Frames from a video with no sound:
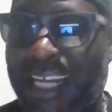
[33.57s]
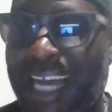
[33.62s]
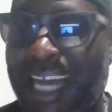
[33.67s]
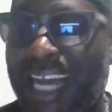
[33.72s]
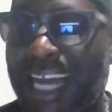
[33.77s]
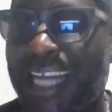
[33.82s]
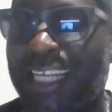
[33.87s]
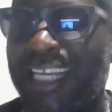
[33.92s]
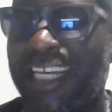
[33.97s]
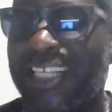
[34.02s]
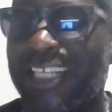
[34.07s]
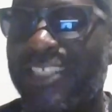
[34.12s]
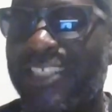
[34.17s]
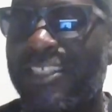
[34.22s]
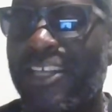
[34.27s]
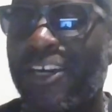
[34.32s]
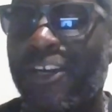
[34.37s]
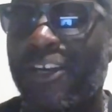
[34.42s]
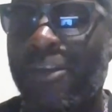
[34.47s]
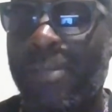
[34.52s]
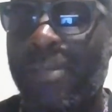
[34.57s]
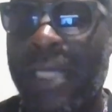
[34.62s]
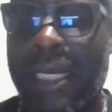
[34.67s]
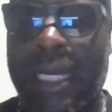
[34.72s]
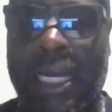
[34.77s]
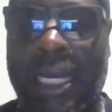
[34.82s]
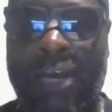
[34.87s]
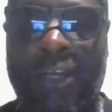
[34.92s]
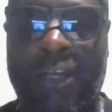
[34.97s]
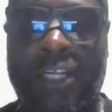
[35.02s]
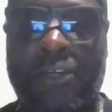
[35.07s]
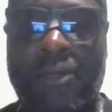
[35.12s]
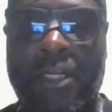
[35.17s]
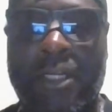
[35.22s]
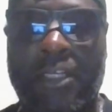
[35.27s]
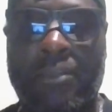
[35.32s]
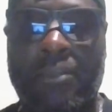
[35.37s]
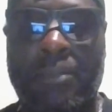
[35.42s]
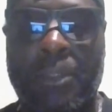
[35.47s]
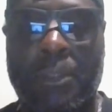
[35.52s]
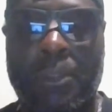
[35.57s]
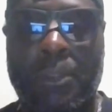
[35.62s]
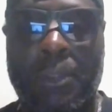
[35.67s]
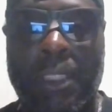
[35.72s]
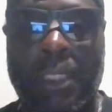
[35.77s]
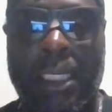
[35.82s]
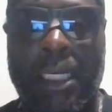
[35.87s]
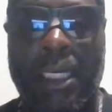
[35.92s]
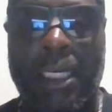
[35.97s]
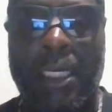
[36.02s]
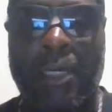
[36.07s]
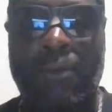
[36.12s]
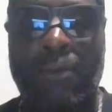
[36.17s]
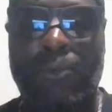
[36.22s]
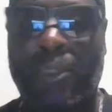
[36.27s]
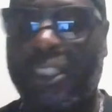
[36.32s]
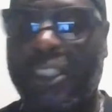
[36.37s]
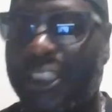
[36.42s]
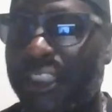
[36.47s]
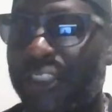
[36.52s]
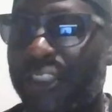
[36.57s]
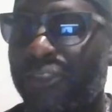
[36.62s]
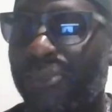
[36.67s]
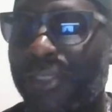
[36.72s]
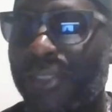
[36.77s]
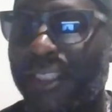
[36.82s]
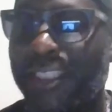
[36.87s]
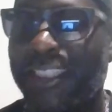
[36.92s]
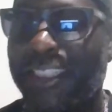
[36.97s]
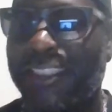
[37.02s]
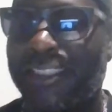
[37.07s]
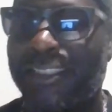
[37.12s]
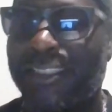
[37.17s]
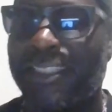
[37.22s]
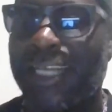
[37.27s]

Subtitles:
of highlight and talk about how incredible we just released